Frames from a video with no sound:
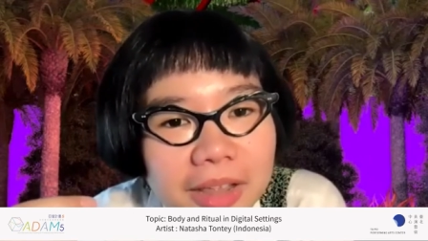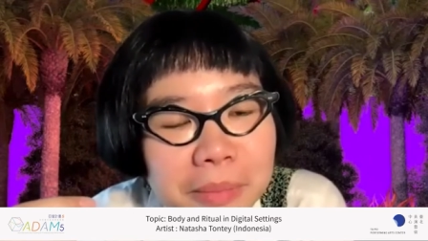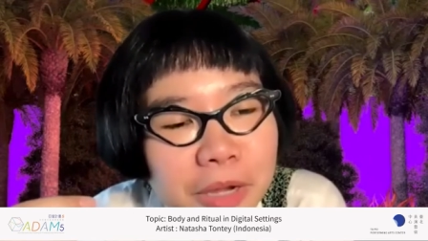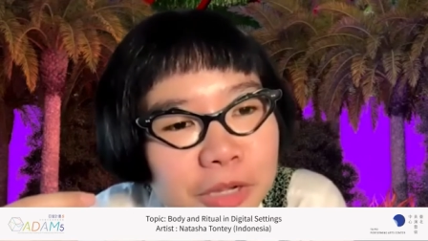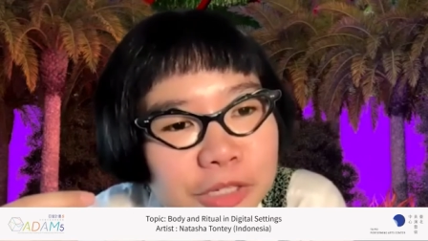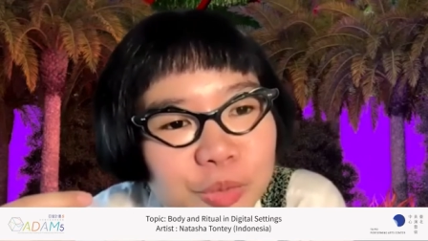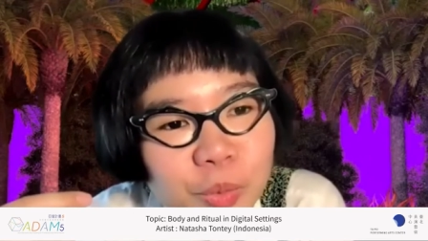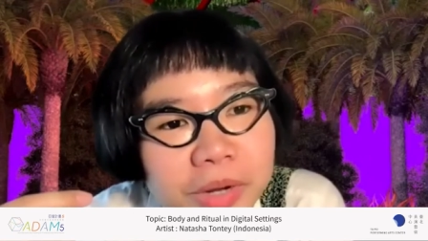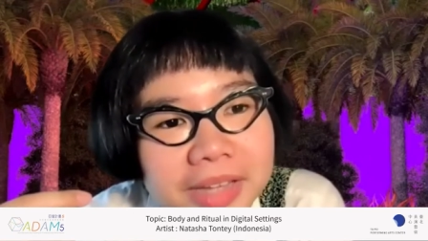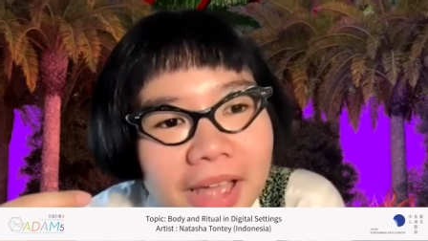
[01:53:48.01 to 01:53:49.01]
Because
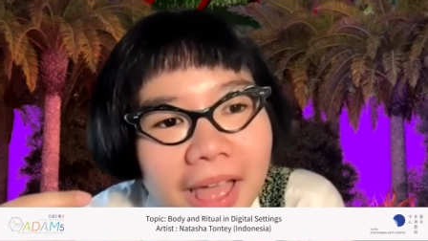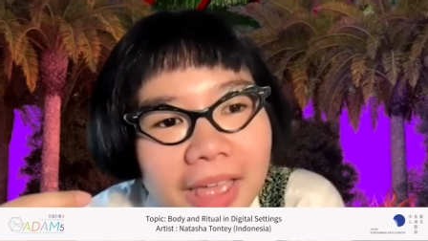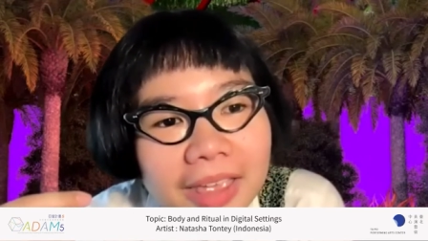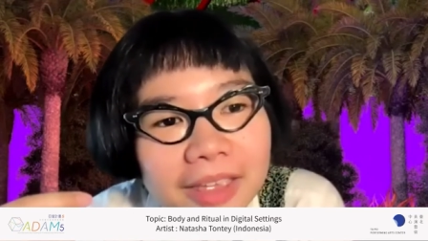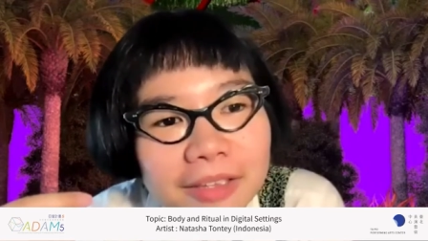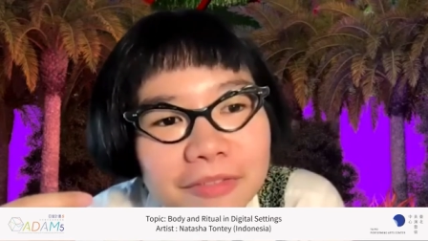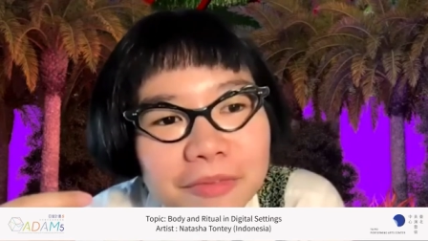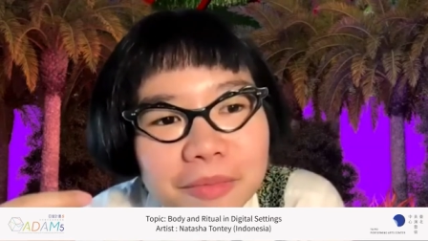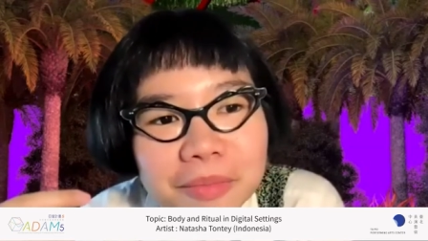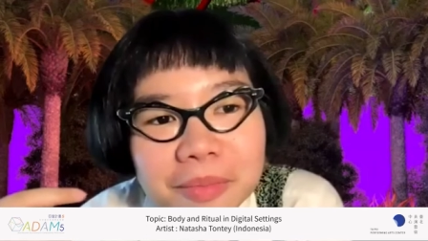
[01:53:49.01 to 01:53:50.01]
what
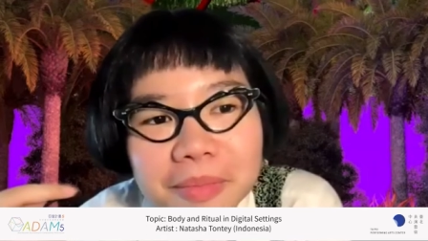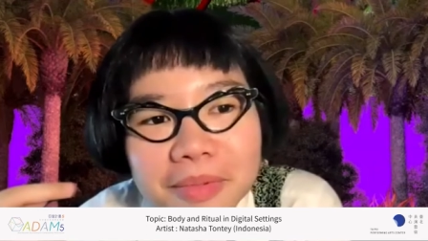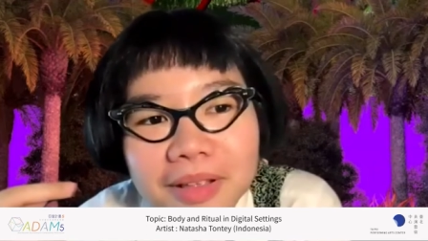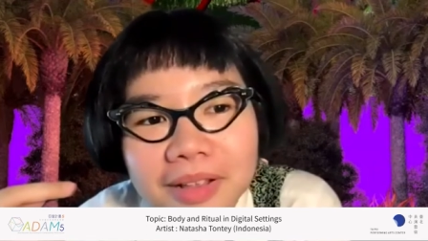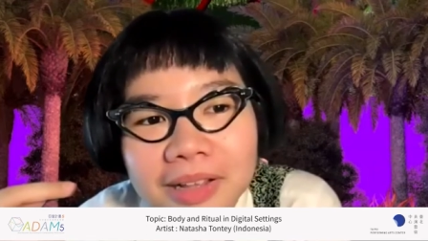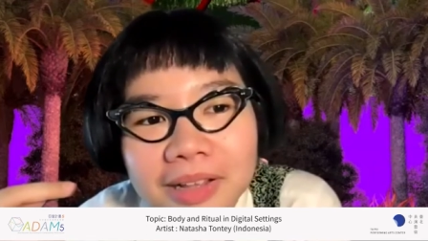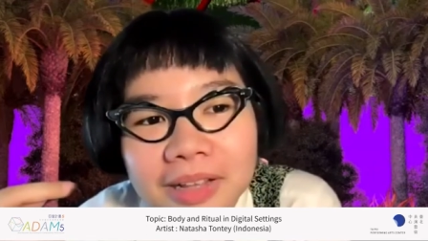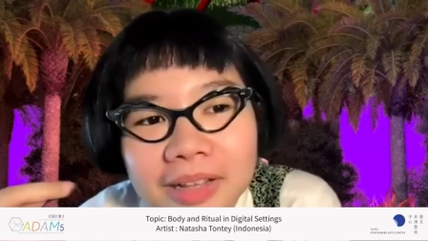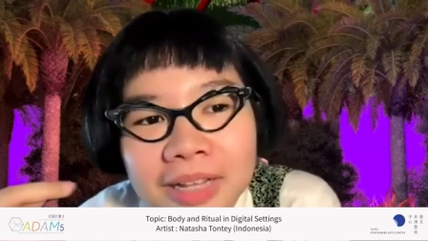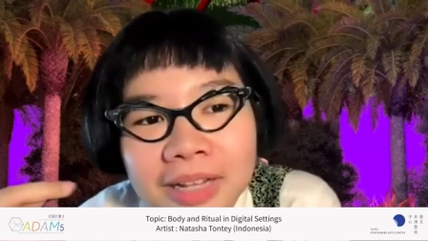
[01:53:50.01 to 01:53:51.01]
I'm
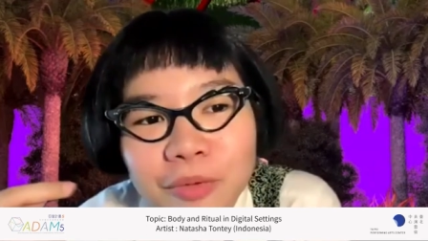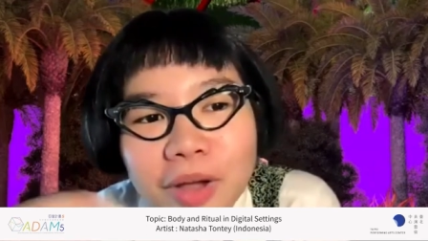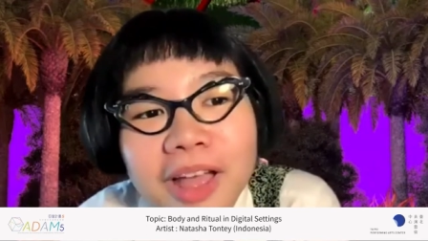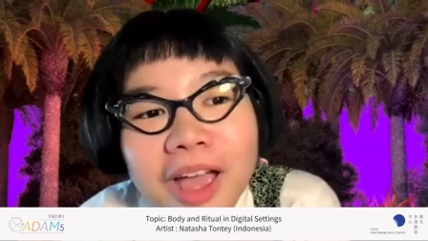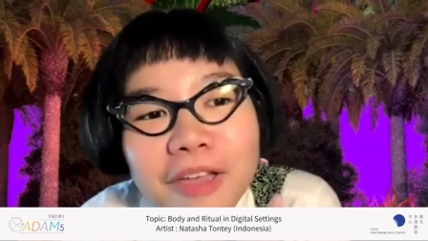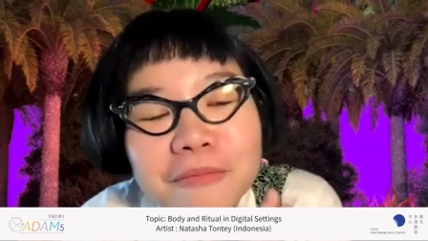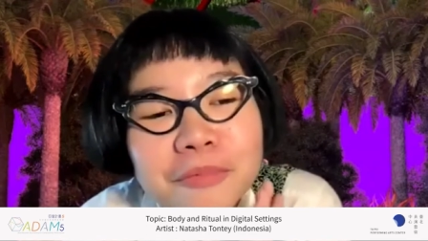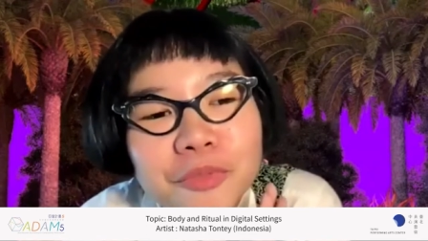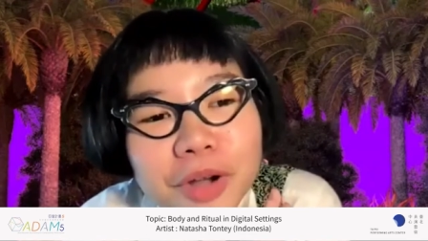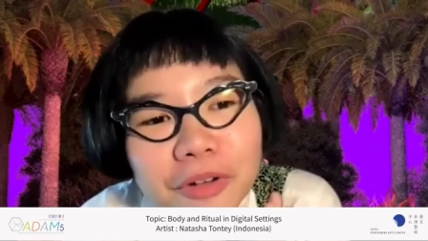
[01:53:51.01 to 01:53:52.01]

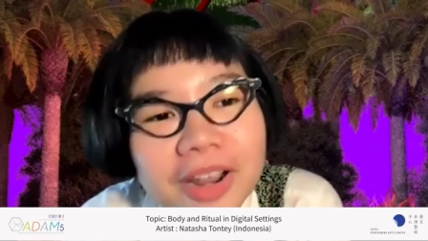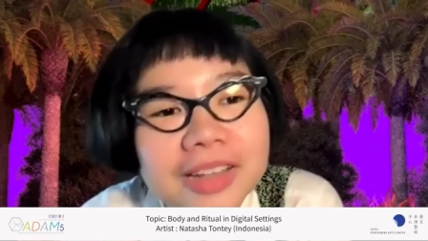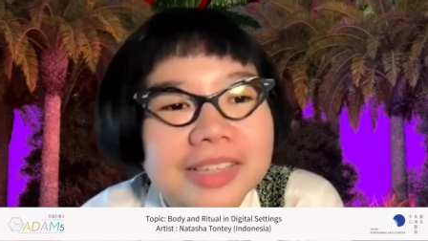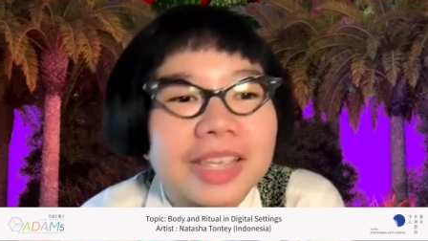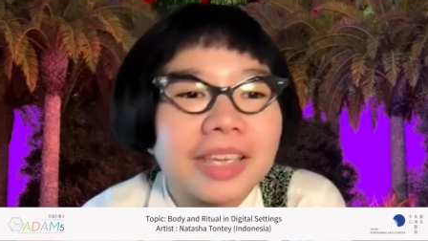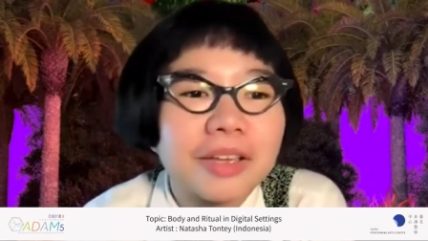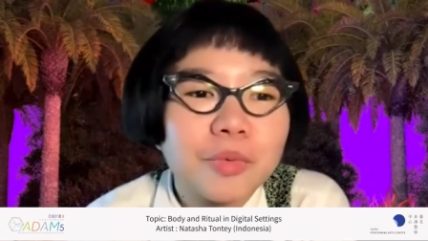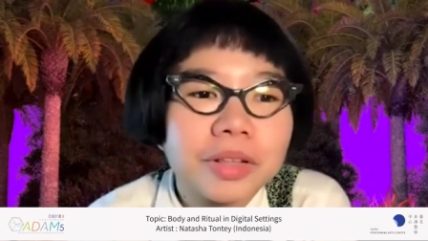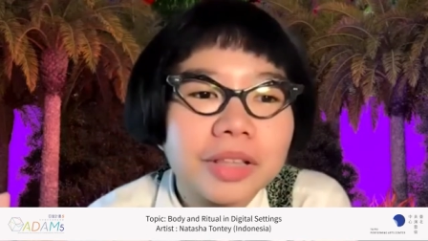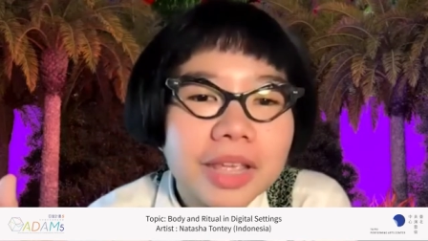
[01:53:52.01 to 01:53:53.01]
referencing,
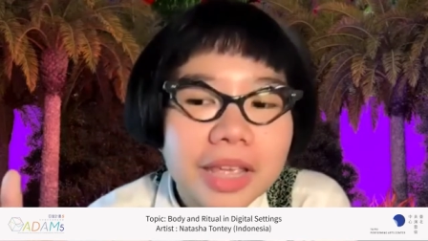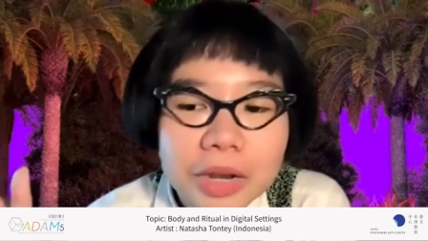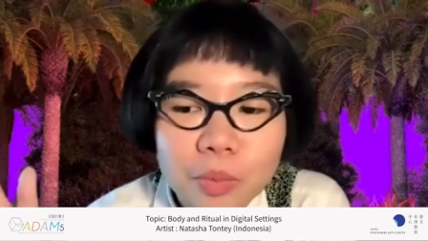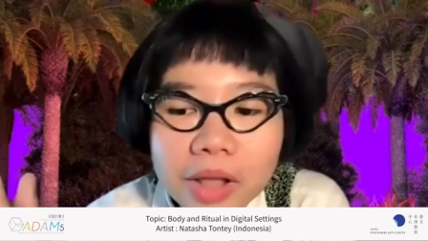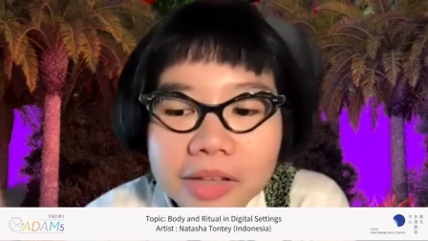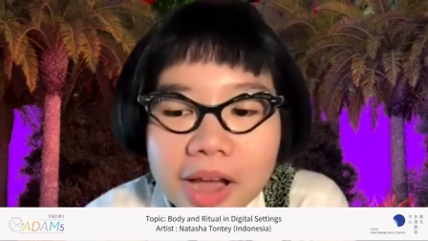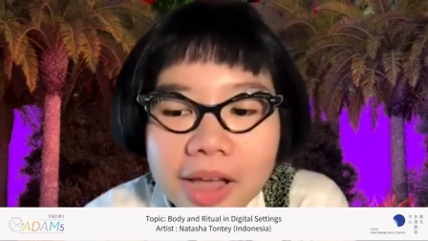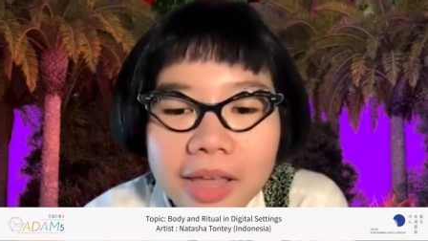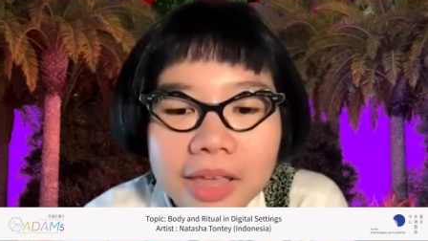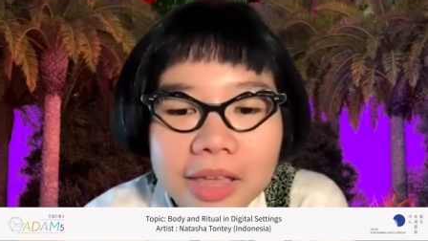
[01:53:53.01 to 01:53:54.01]
what
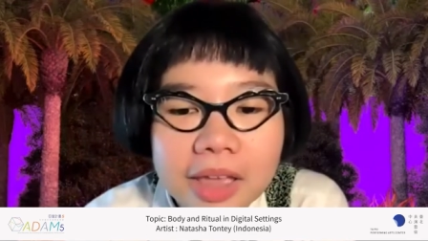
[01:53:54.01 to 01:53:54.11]
I